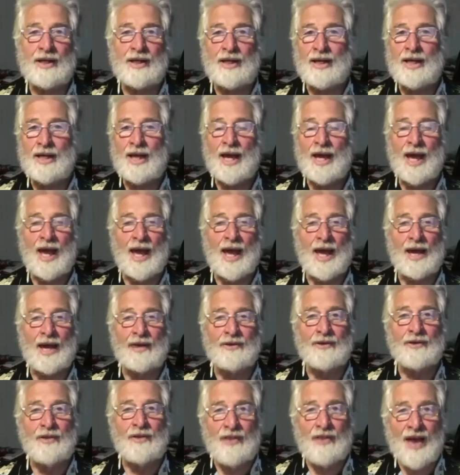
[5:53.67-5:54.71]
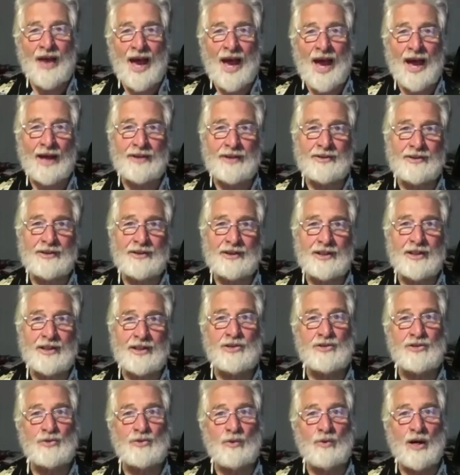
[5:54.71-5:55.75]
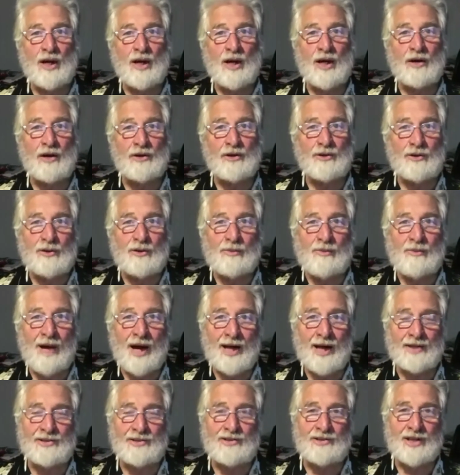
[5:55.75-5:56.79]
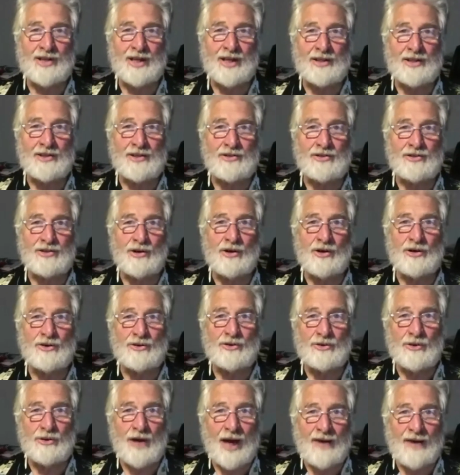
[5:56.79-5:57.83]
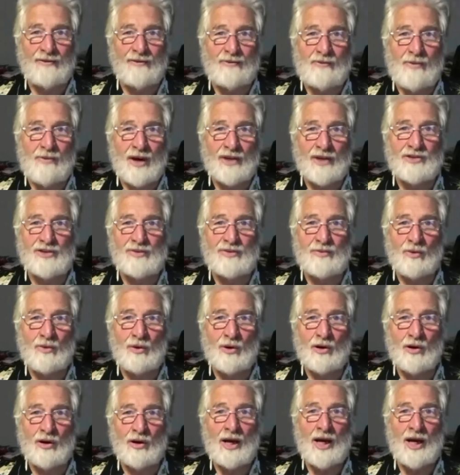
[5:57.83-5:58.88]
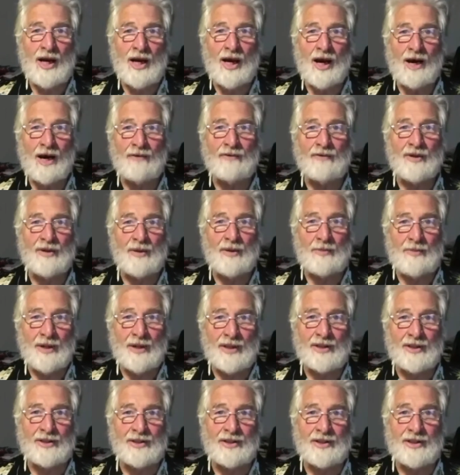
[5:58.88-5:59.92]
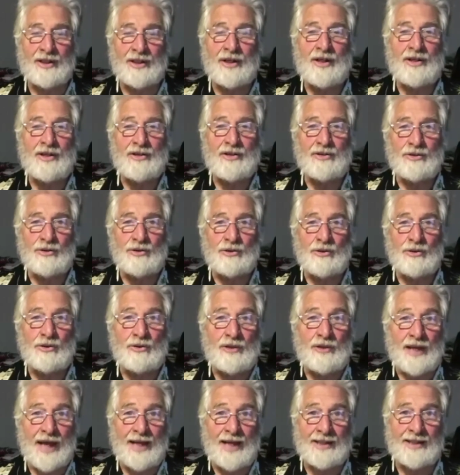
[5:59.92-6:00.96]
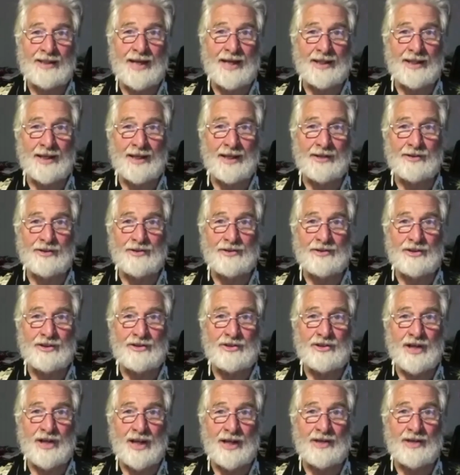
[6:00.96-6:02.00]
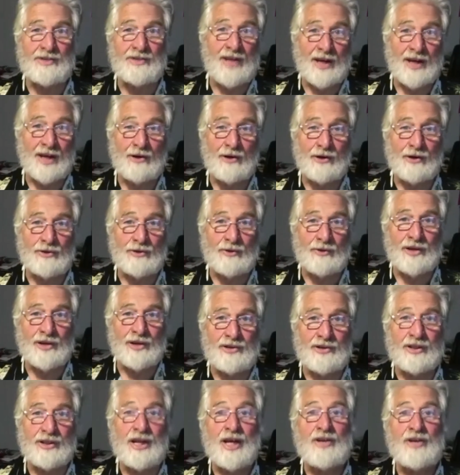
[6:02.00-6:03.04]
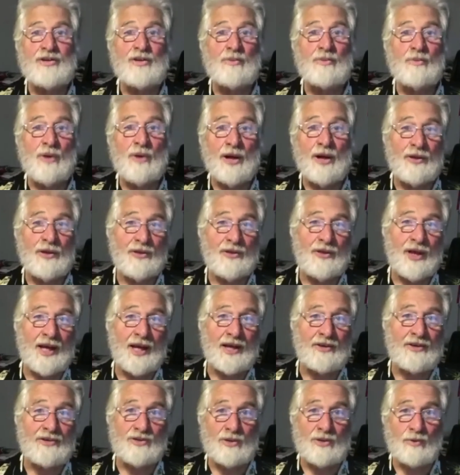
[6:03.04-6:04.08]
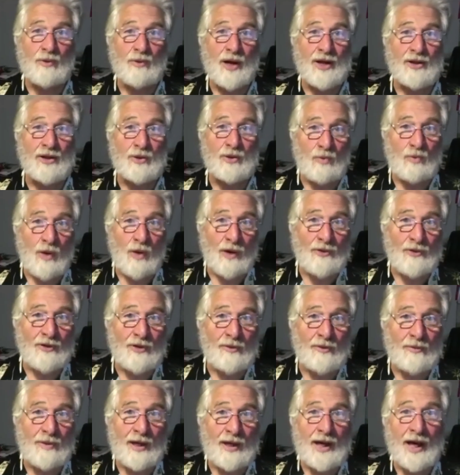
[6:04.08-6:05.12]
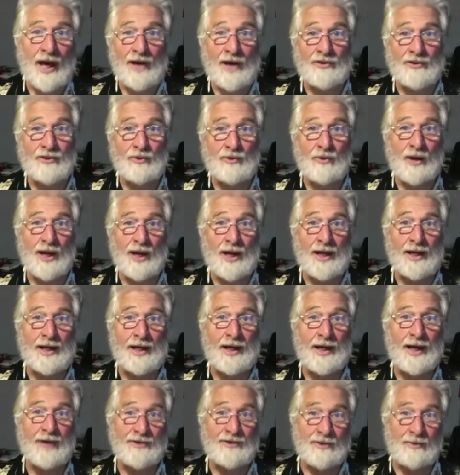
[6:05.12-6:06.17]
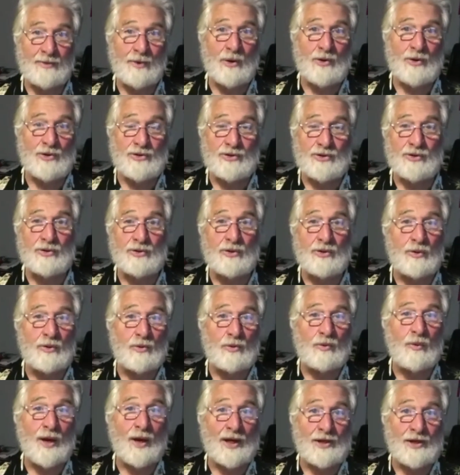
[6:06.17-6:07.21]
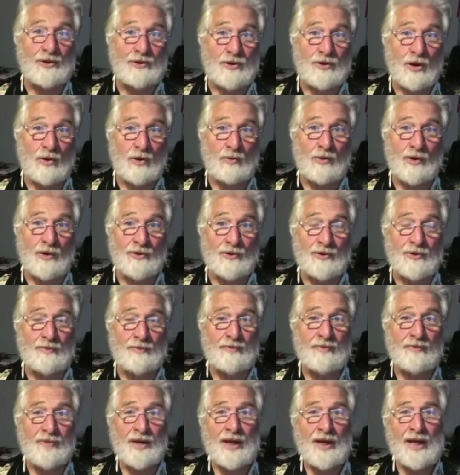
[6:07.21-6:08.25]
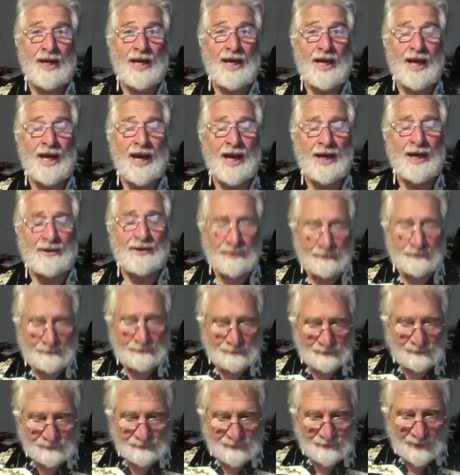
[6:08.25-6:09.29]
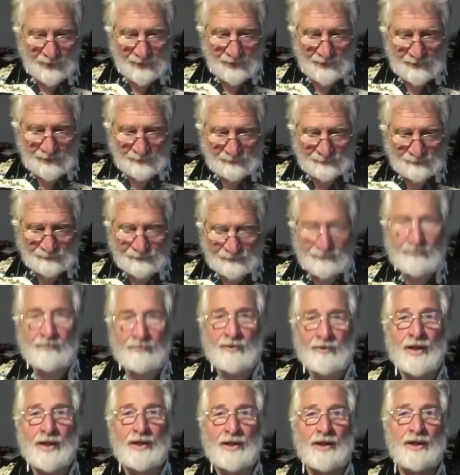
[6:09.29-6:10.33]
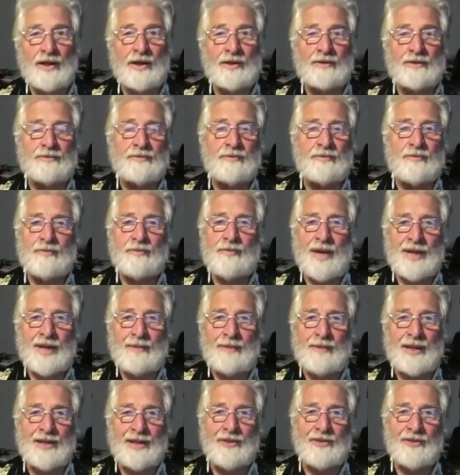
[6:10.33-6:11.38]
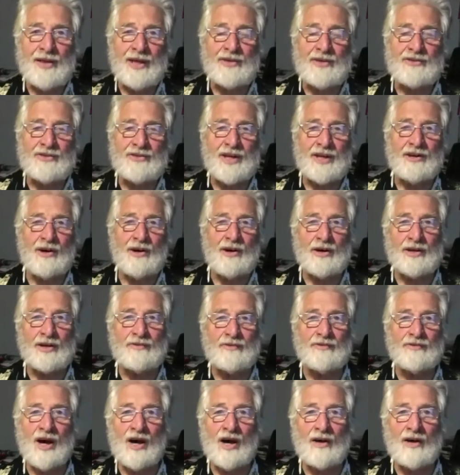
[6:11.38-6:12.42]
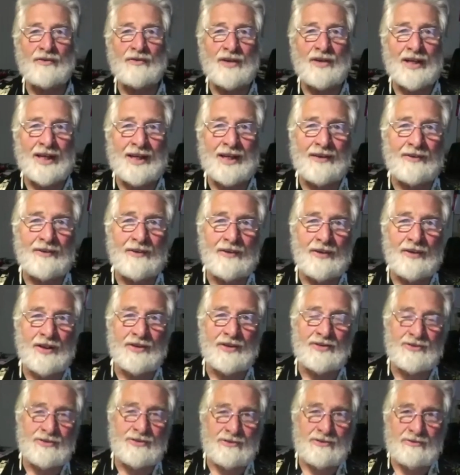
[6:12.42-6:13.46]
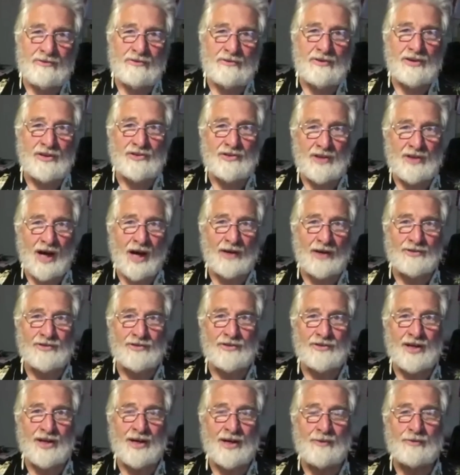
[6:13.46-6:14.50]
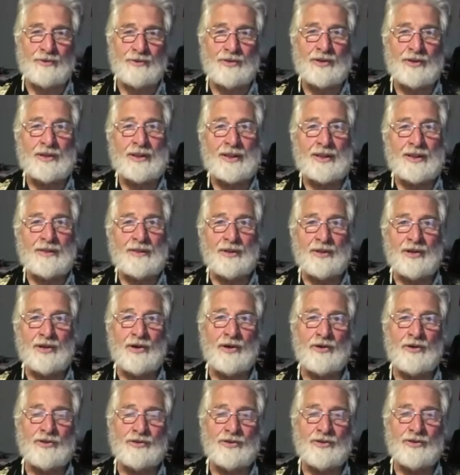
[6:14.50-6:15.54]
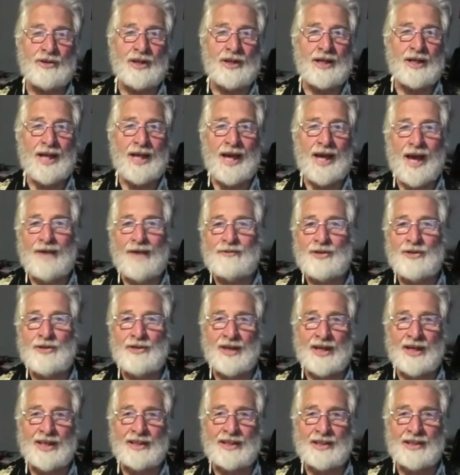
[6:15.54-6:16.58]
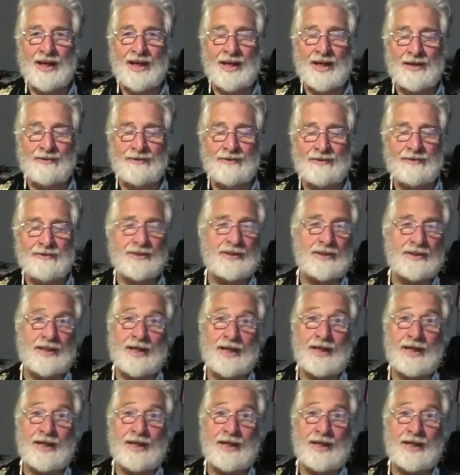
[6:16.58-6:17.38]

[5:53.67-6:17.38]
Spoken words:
And that is where your mindset is going to have much more of an ability to create that energy change, that alteration, to bring things the way you want them as opposed to the way you don't want them. And there's many, many things that are involved in this concept, because everything in life, I